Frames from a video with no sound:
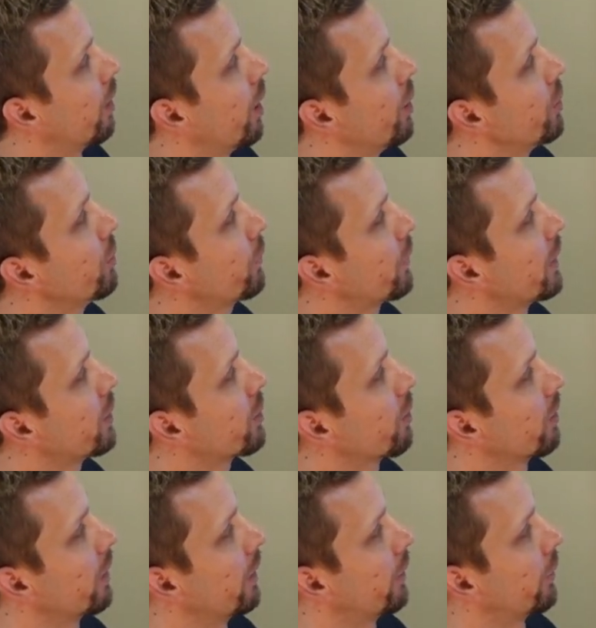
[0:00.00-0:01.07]
A new
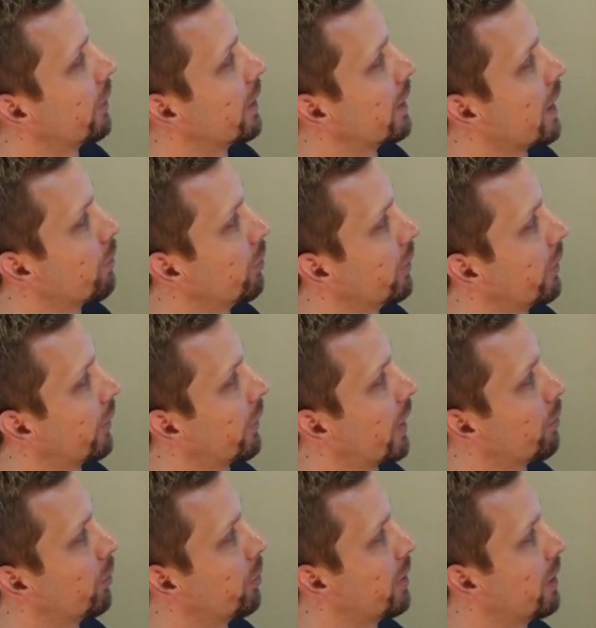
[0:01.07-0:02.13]
feature is the enable
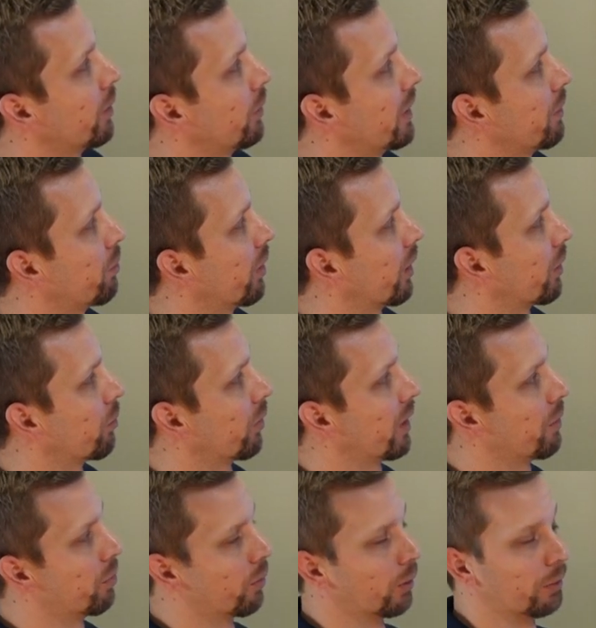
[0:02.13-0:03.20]
disable PoE plug and
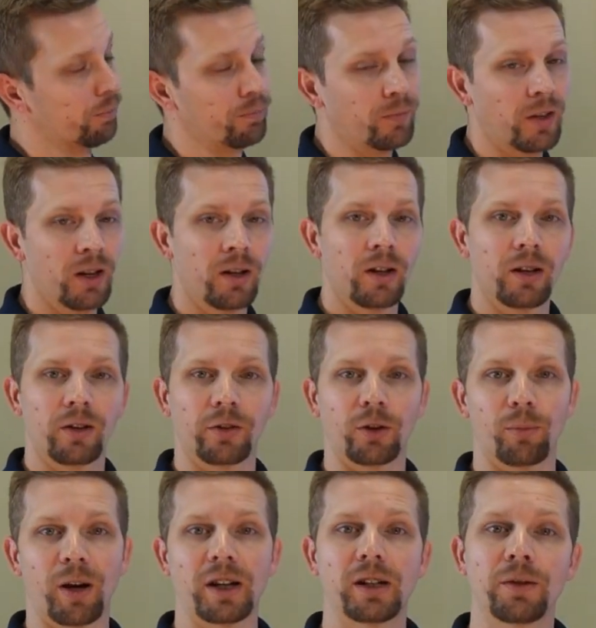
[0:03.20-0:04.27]
play port.
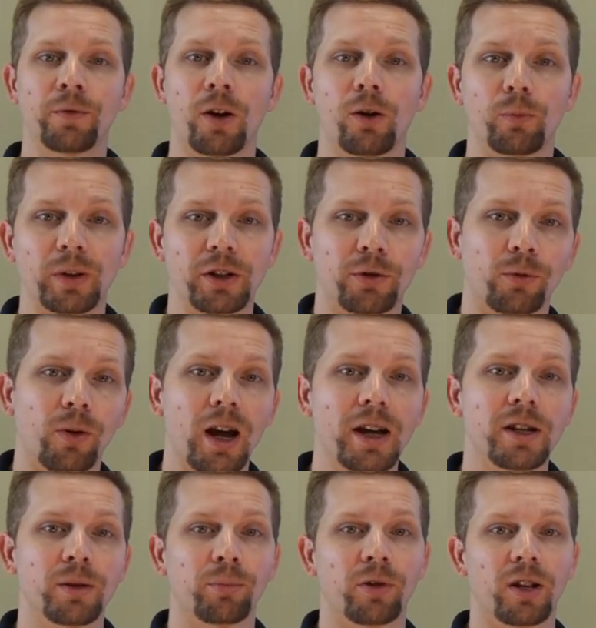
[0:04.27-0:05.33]
So by default, we
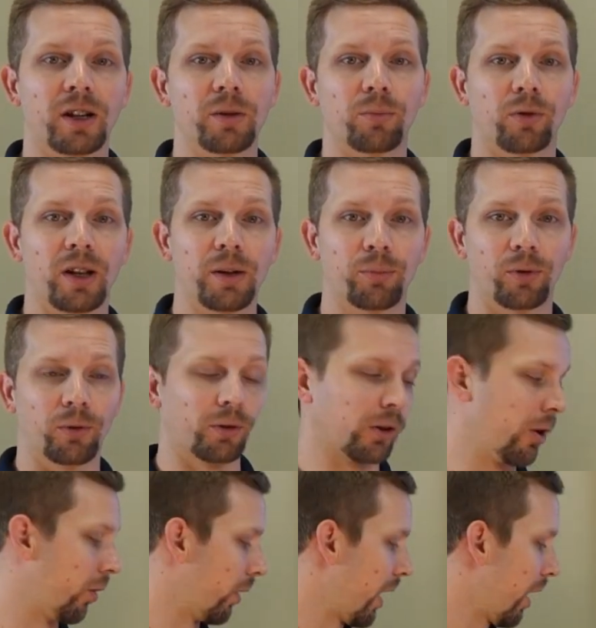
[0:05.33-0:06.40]
try to plug and play
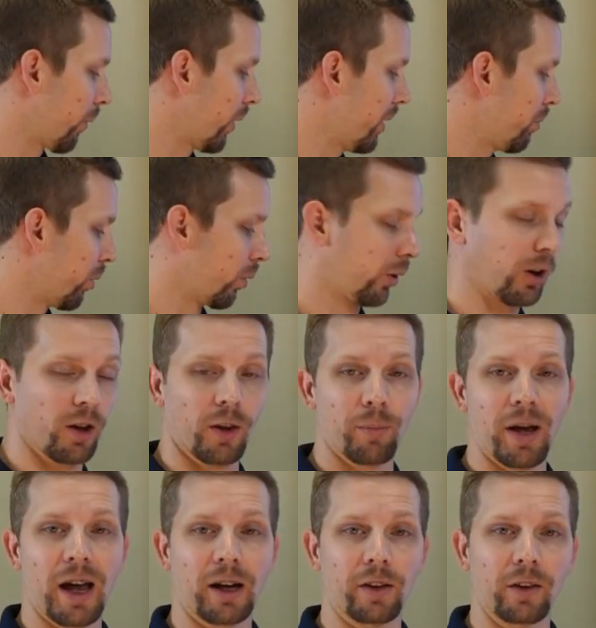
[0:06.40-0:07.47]
protocol every port on the
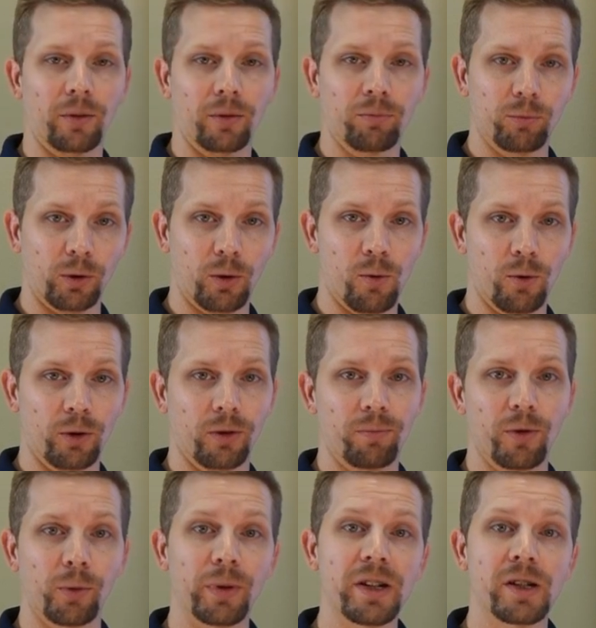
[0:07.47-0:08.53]
back of the recorder.
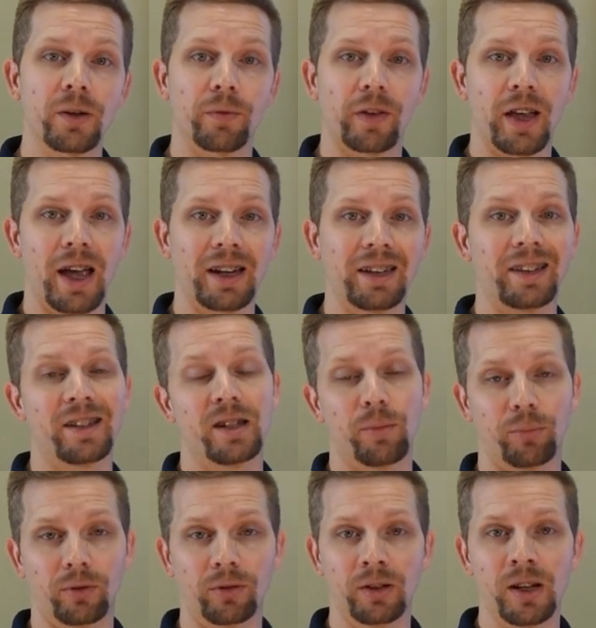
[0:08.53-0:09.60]
The reason for that, it's
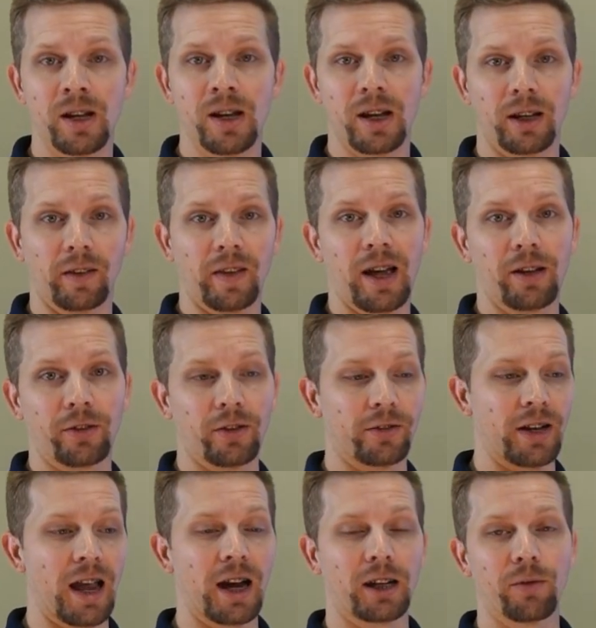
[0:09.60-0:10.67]
simple. It allows us
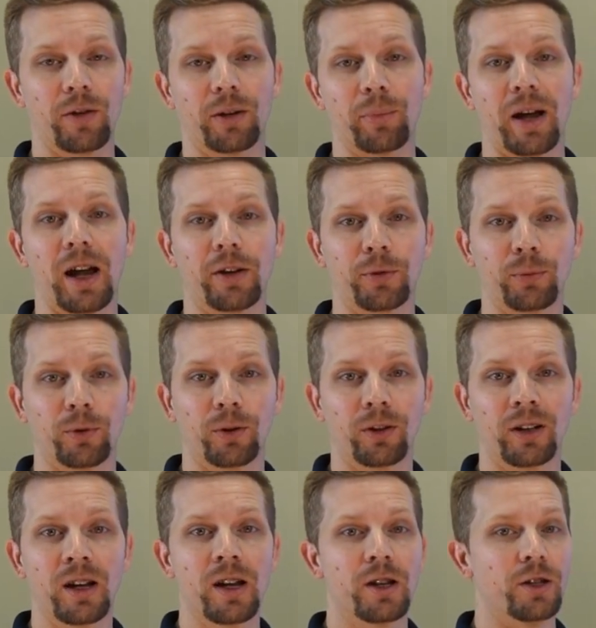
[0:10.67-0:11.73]
to activate a
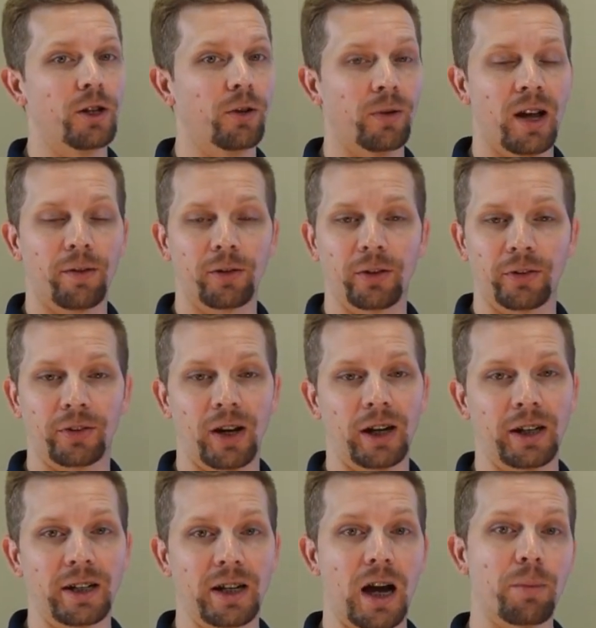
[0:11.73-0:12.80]
password, you don't have to
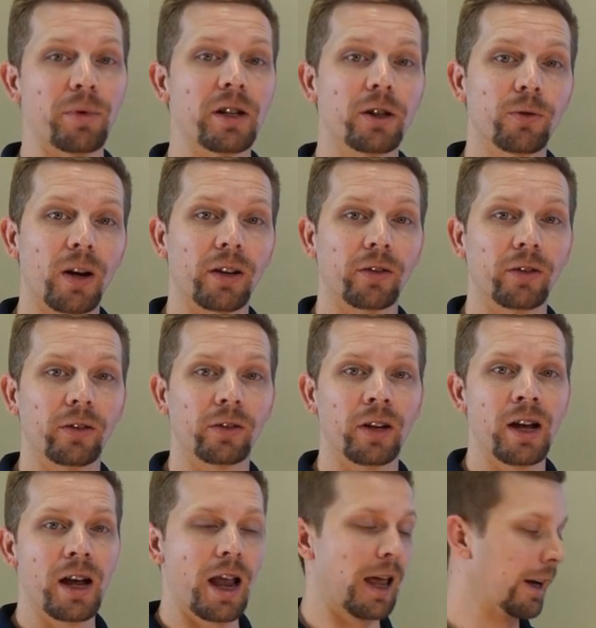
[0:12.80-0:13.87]
assign any IP addresses,
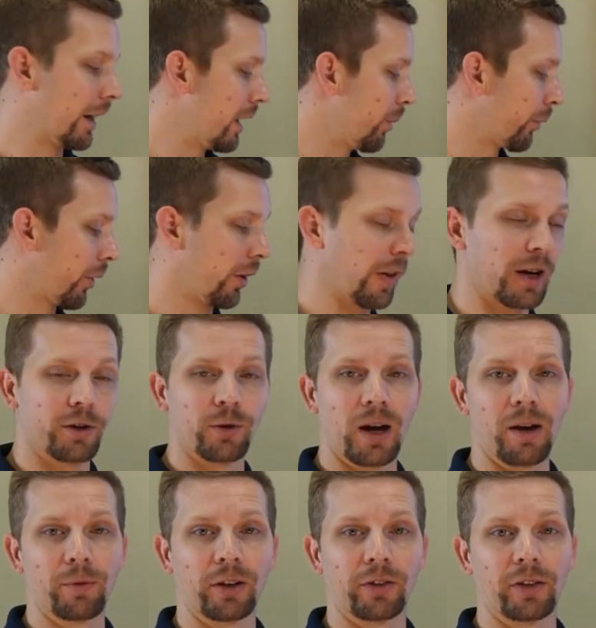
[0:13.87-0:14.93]
and it keeps all that
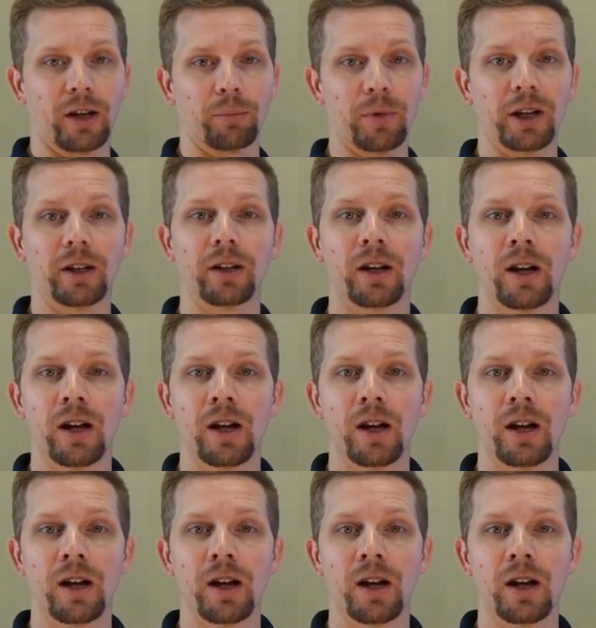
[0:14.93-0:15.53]
traffic segmented.